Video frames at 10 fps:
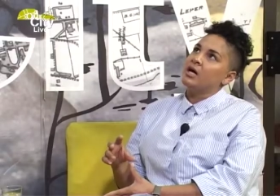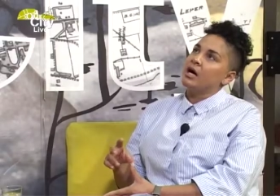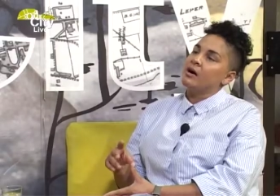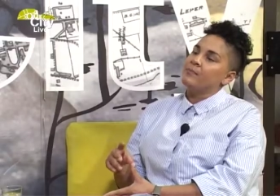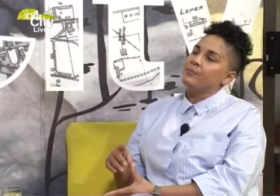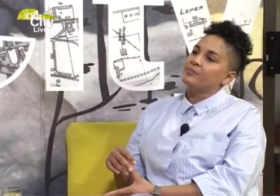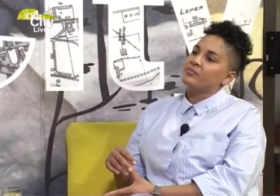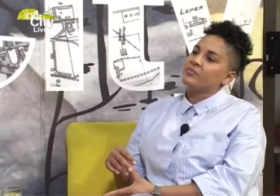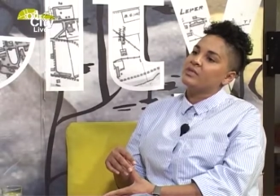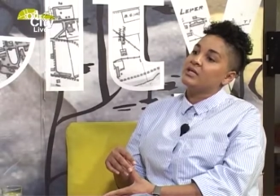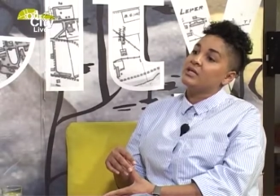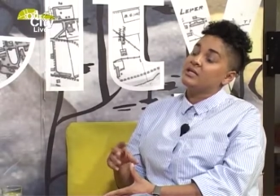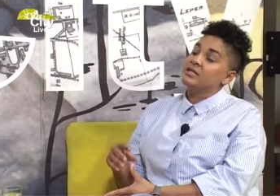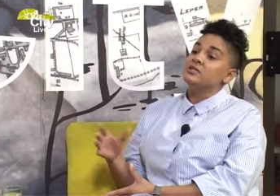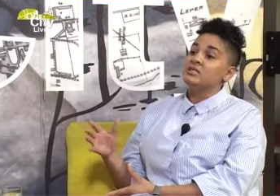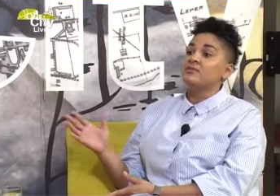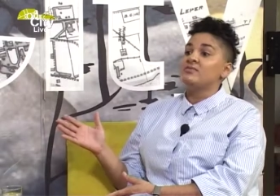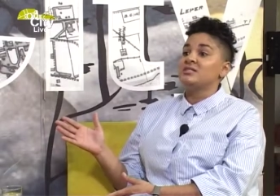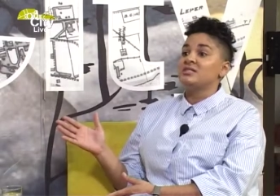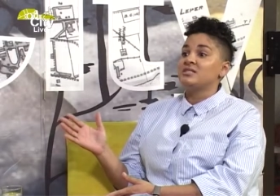um, clinical
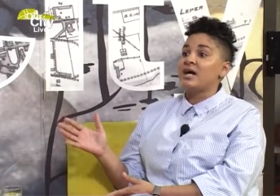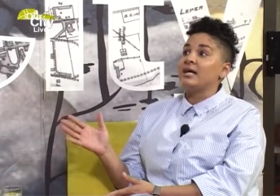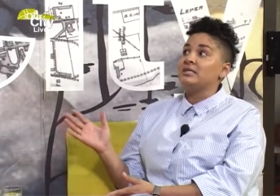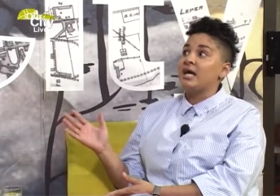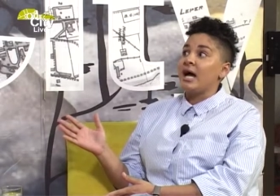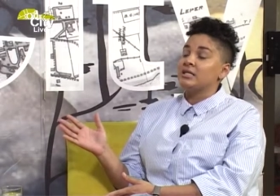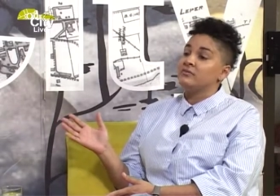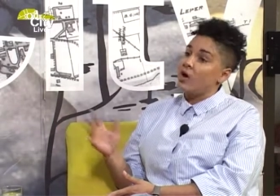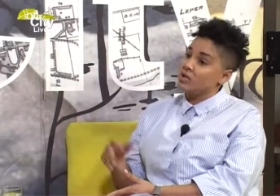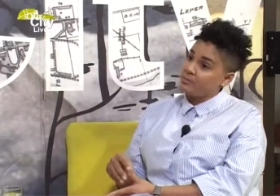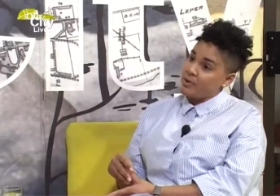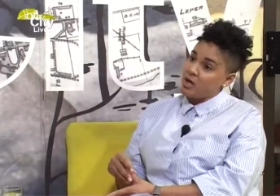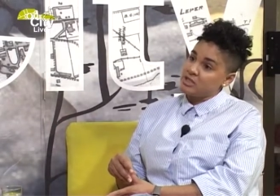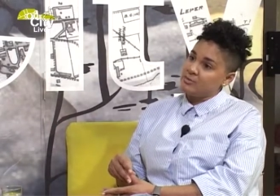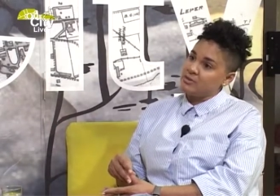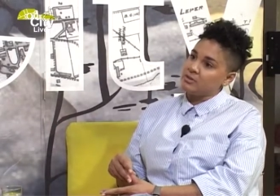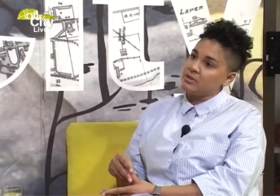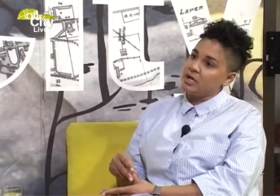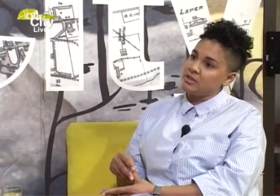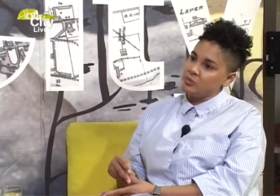services site at False Bay
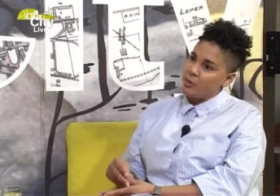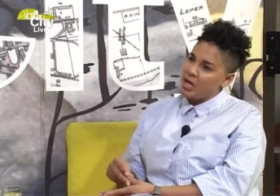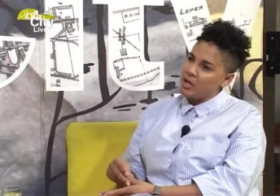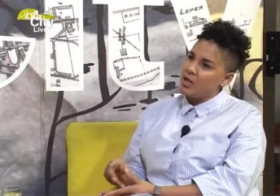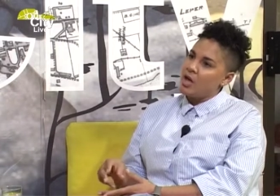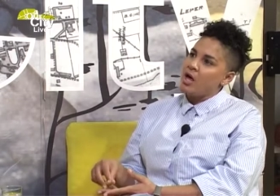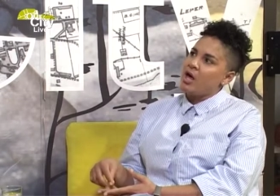Hospital as well.